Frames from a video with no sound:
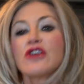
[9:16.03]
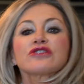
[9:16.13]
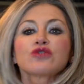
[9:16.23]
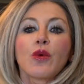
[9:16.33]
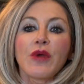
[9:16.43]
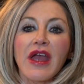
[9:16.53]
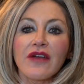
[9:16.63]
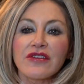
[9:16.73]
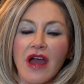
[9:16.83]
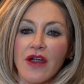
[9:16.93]
So when we
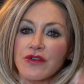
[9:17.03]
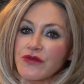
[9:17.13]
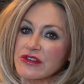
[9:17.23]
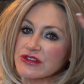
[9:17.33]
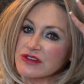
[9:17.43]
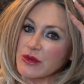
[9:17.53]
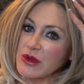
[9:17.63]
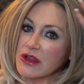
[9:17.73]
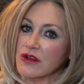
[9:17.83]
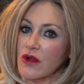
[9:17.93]
have an iron deficiency,
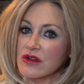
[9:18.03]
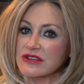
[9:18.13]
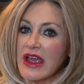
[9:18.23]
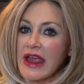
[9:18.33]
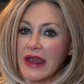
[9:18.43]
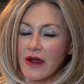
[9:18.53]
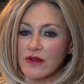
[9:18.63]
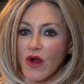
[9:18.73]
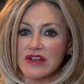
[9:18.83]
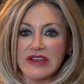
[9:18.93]
we can notice hair
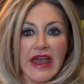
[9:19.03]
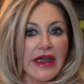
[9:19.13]
loss.